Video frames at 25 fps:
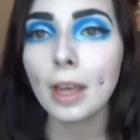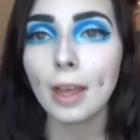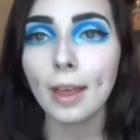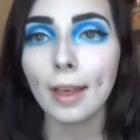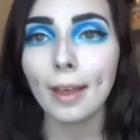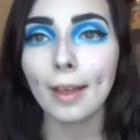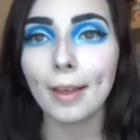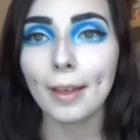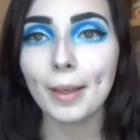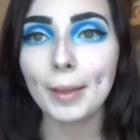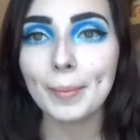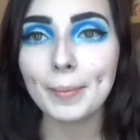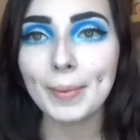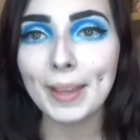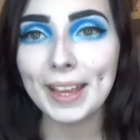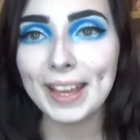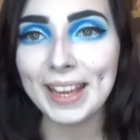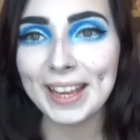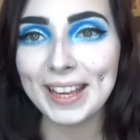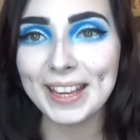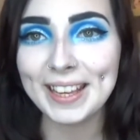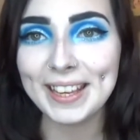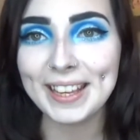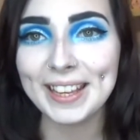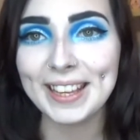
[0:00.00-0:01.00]

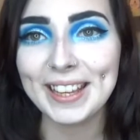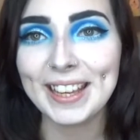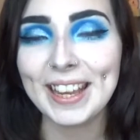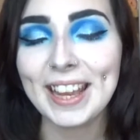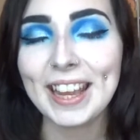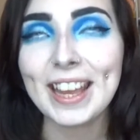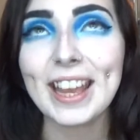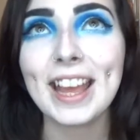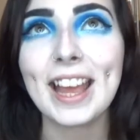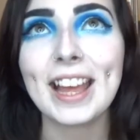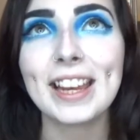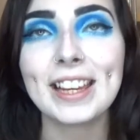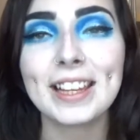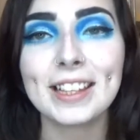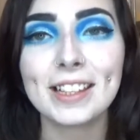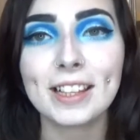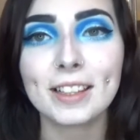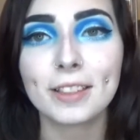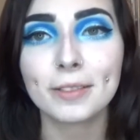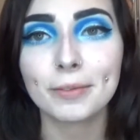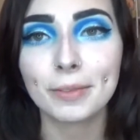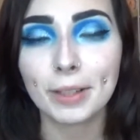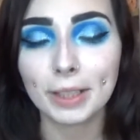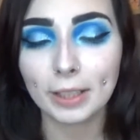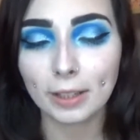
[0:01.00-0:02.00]
at least
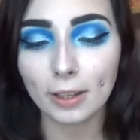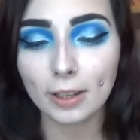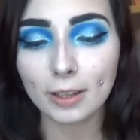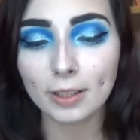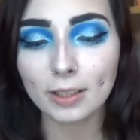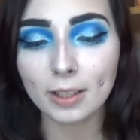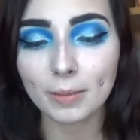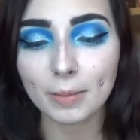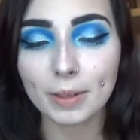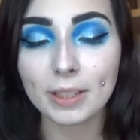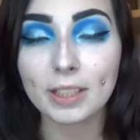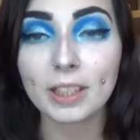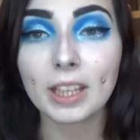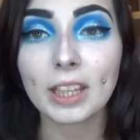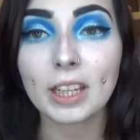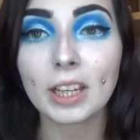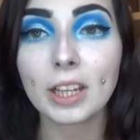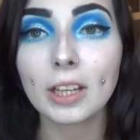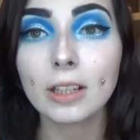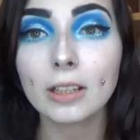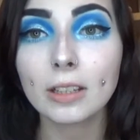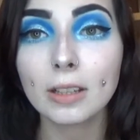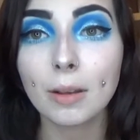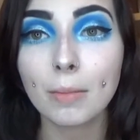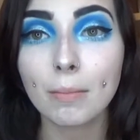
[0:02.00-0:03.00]
there's a ring light, so my skin
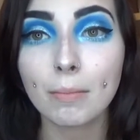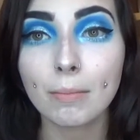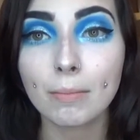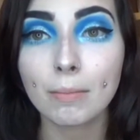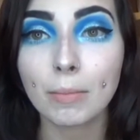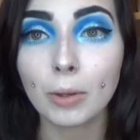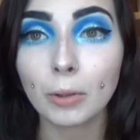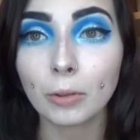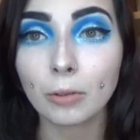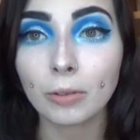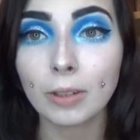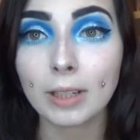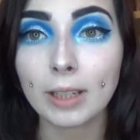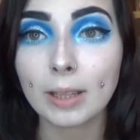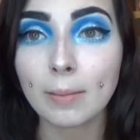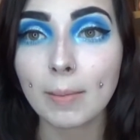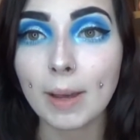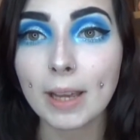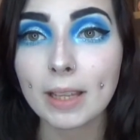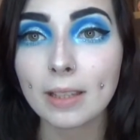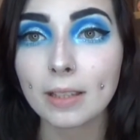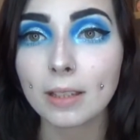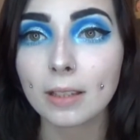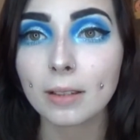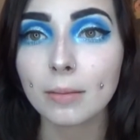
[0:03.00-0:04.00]
looks moderately
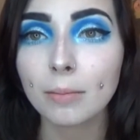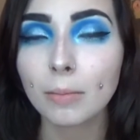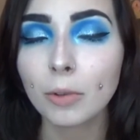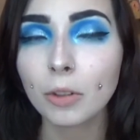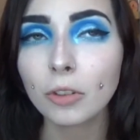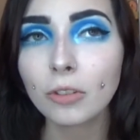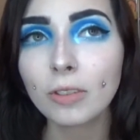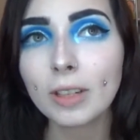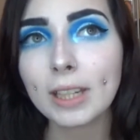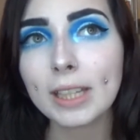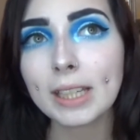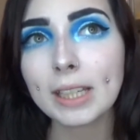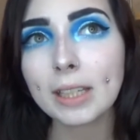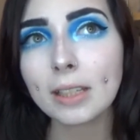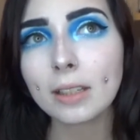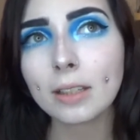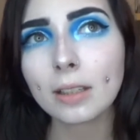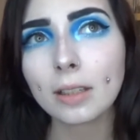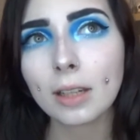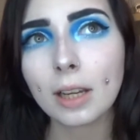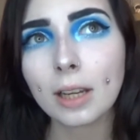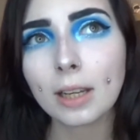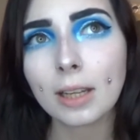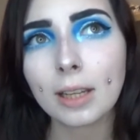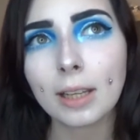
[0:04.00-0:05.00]
better. Moderately?
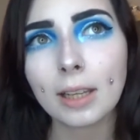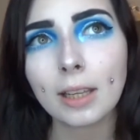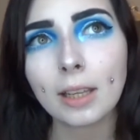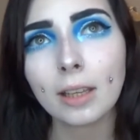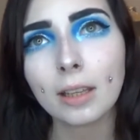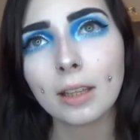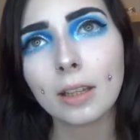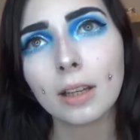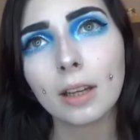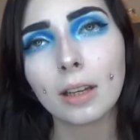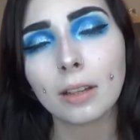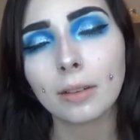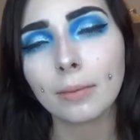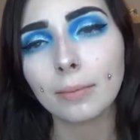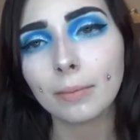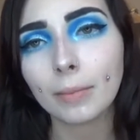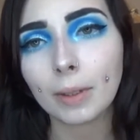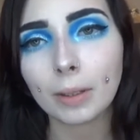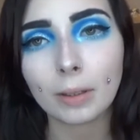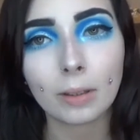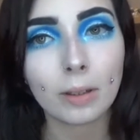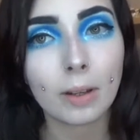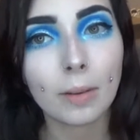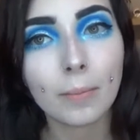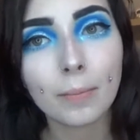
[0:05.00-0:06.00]
Slightly? I
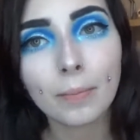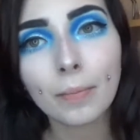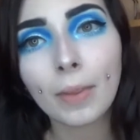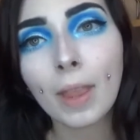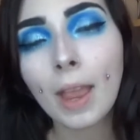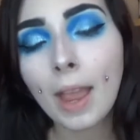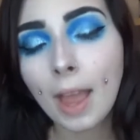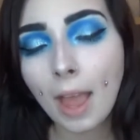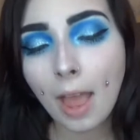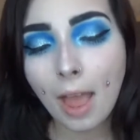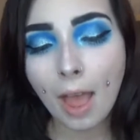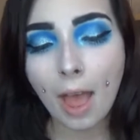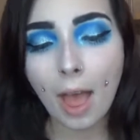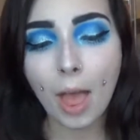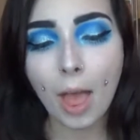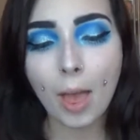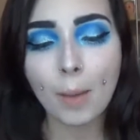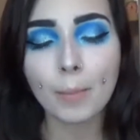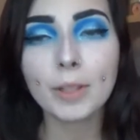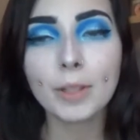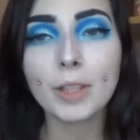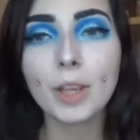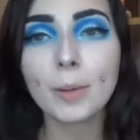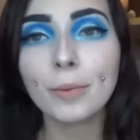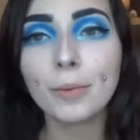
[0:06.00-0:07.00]
don't
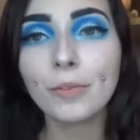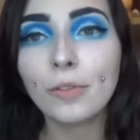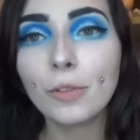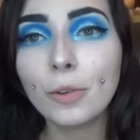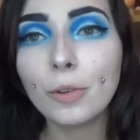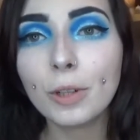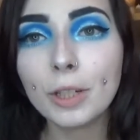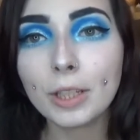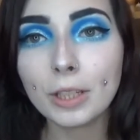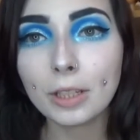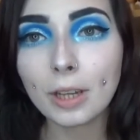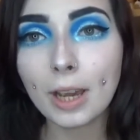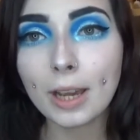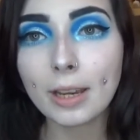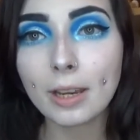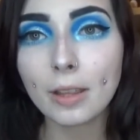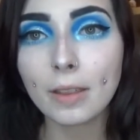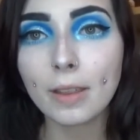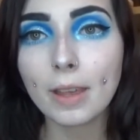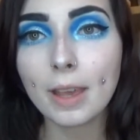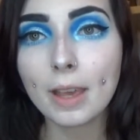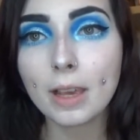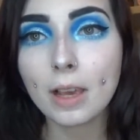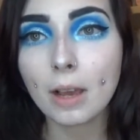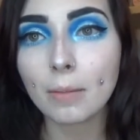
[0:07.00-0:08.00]
know. So before I do
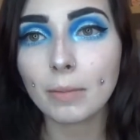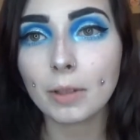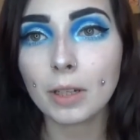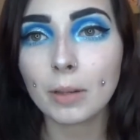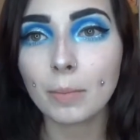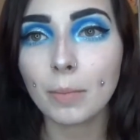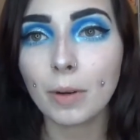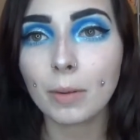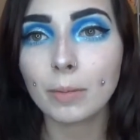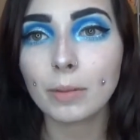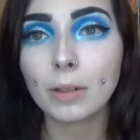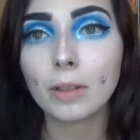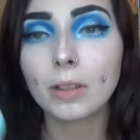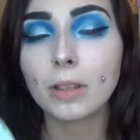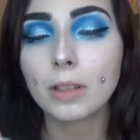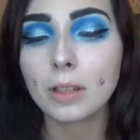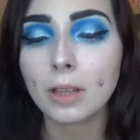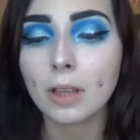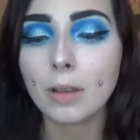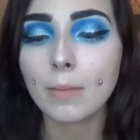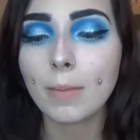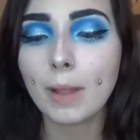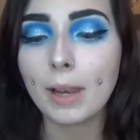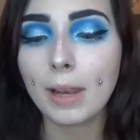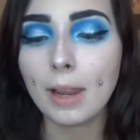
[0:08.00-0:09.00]
anything, I'm going to pop on
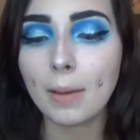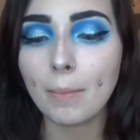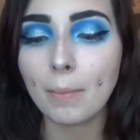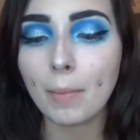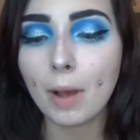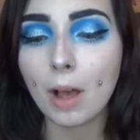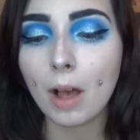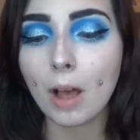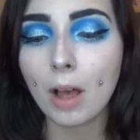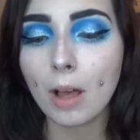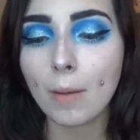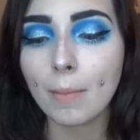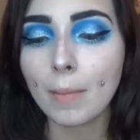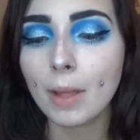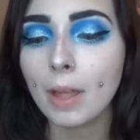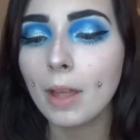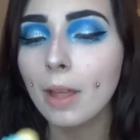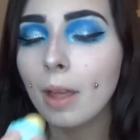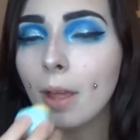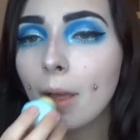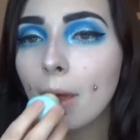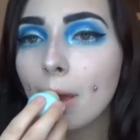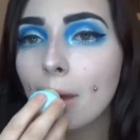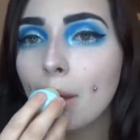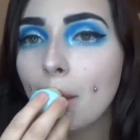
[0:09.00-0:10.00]
some lip balm,
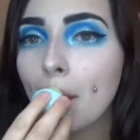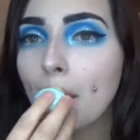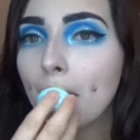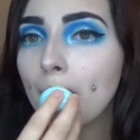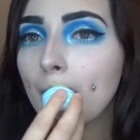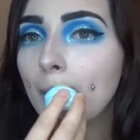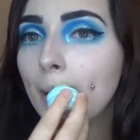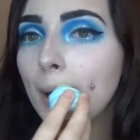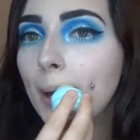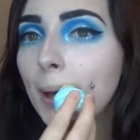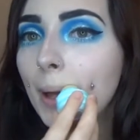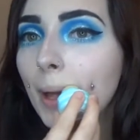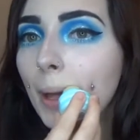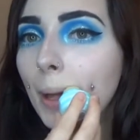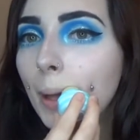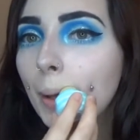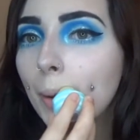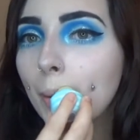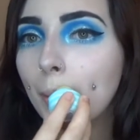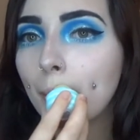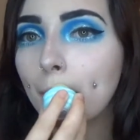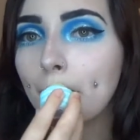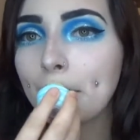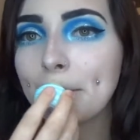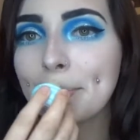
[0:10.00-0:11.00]

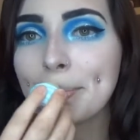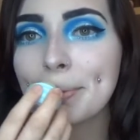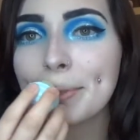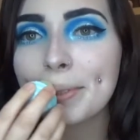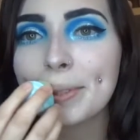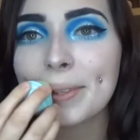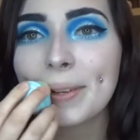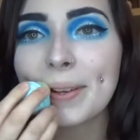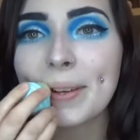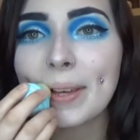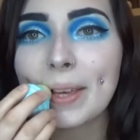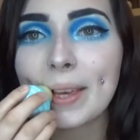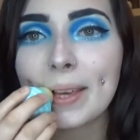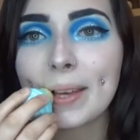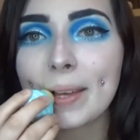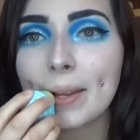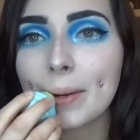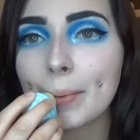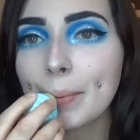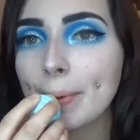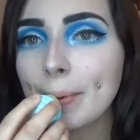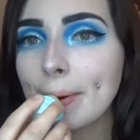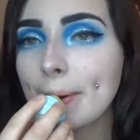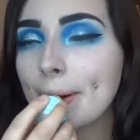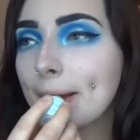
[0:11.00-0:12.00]
which will soak
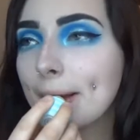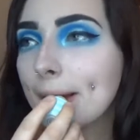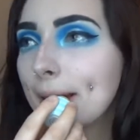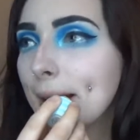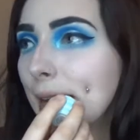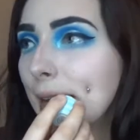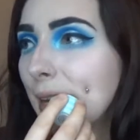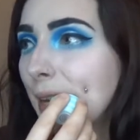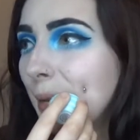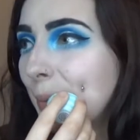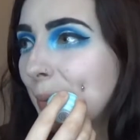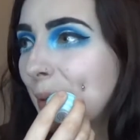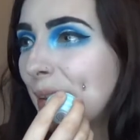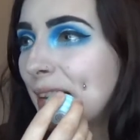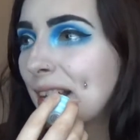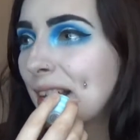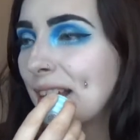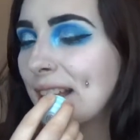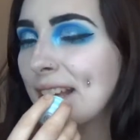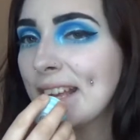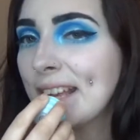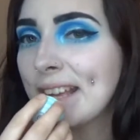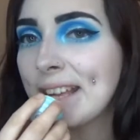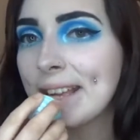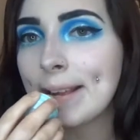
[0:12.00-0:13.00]
in while I'm
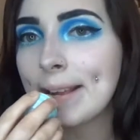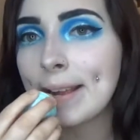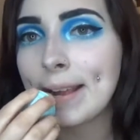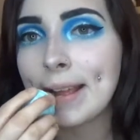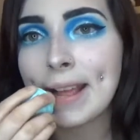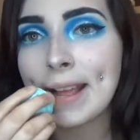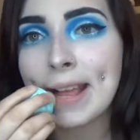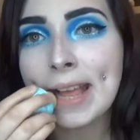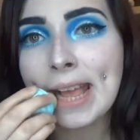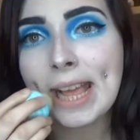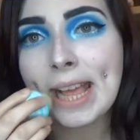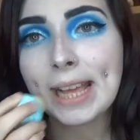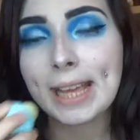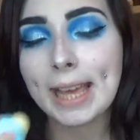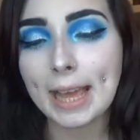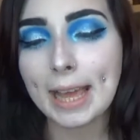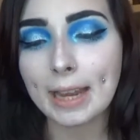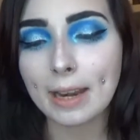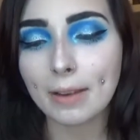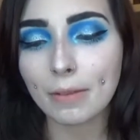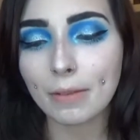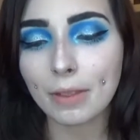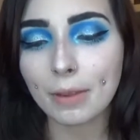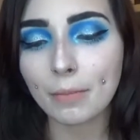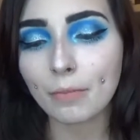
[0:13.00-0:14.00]

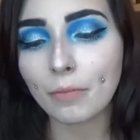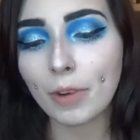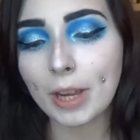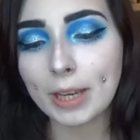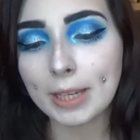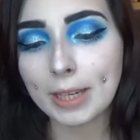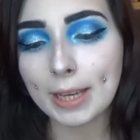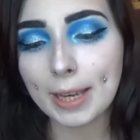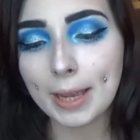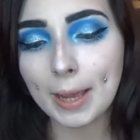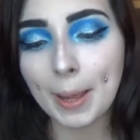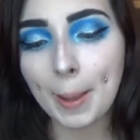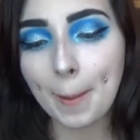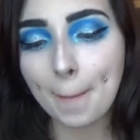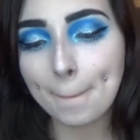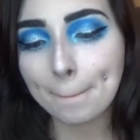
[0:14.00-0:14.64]
getting everything ready.